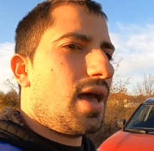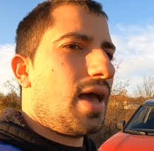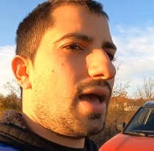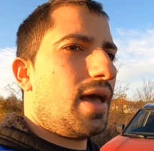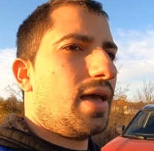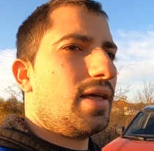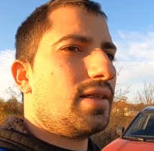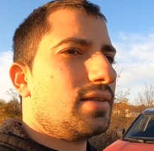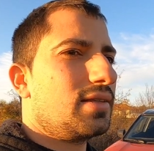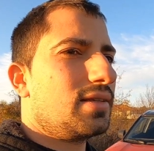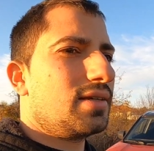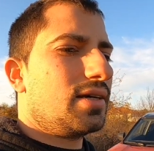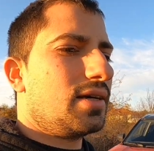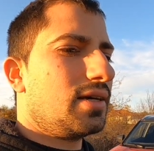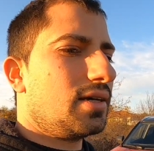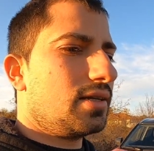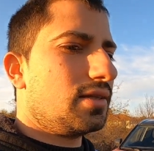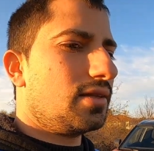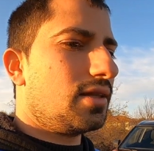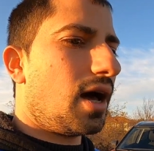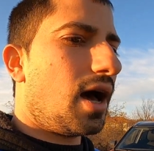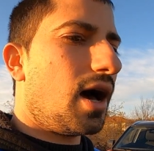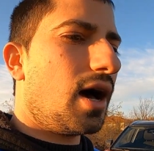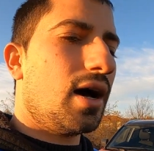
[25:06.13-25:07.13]
And
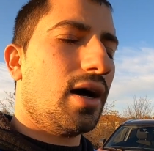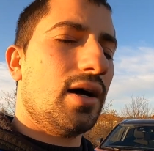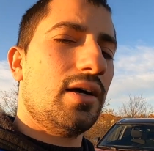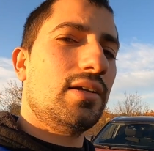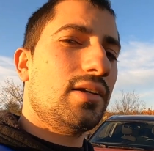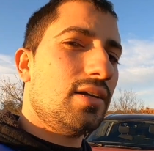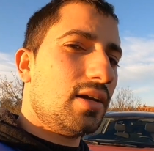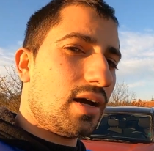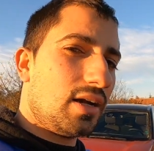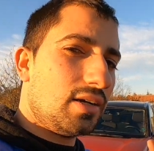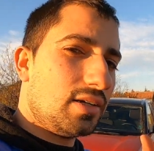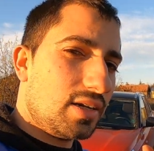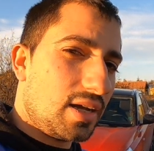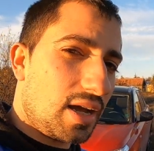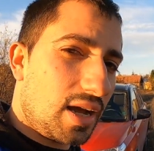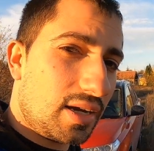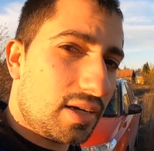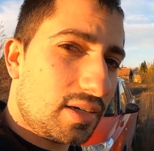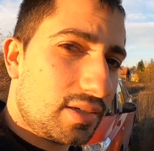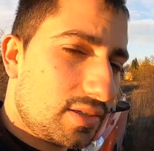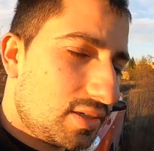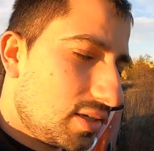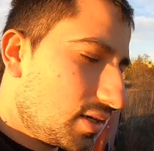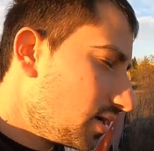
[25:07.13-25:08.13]
the
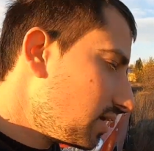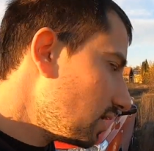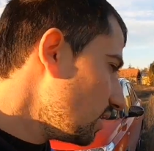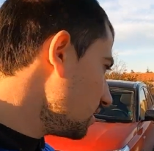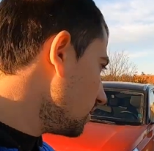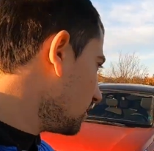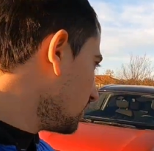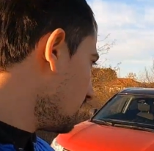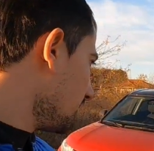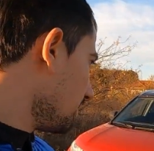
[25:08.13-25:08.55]
other thing